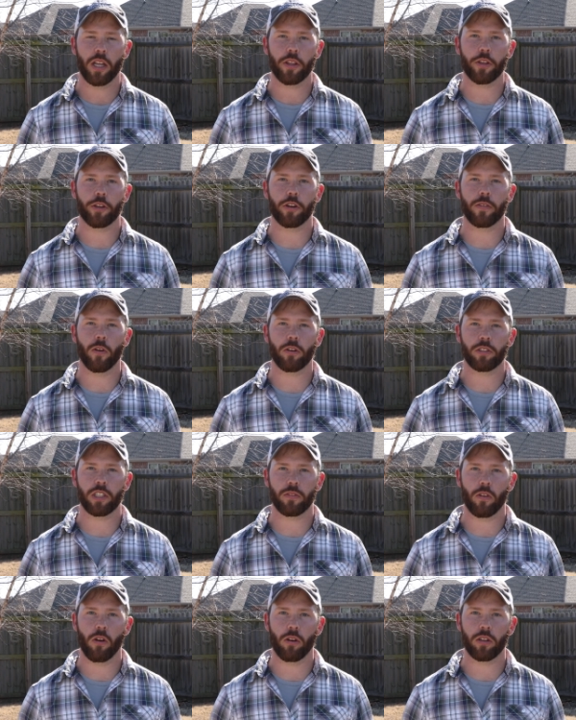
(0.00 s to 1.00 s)
the University
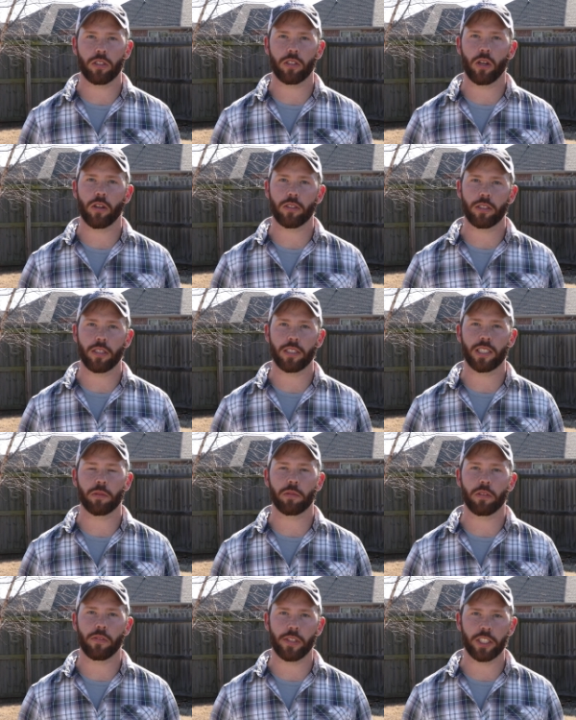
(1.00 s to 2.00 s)
of Arkansas
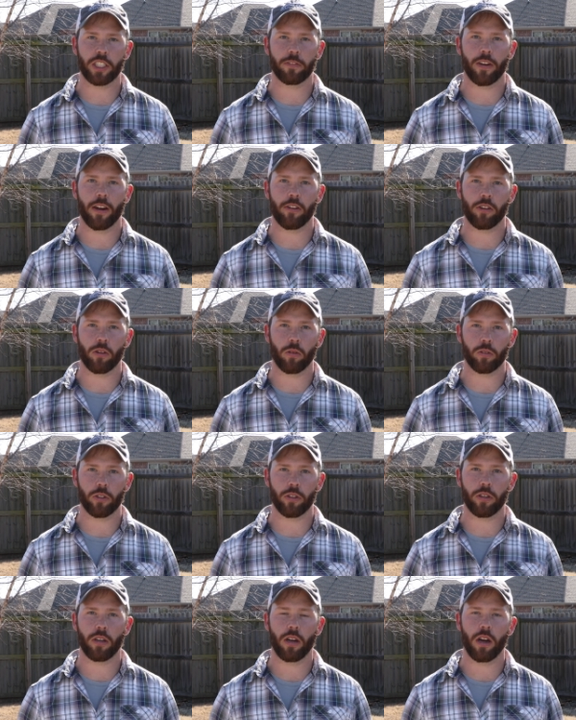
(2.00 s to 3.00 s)
System Division of
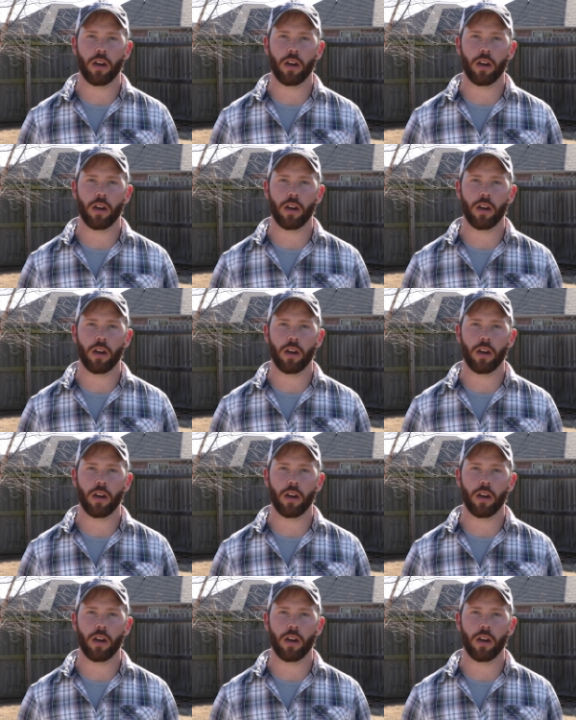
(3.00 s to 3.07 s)
Agriculture